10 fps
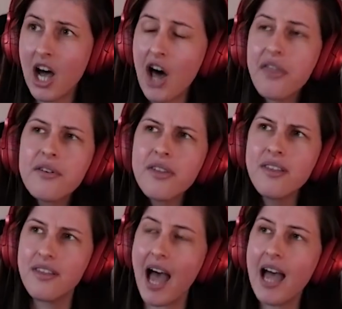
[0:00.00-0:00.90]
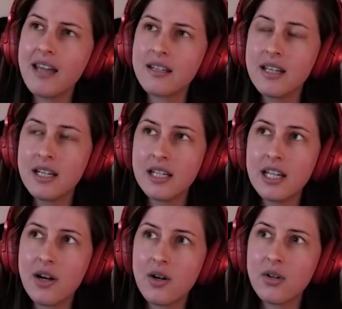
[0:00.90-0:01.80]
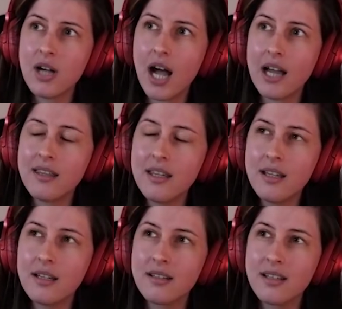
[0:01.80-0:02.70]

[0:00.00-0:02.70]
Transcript: Other than that, you know, I think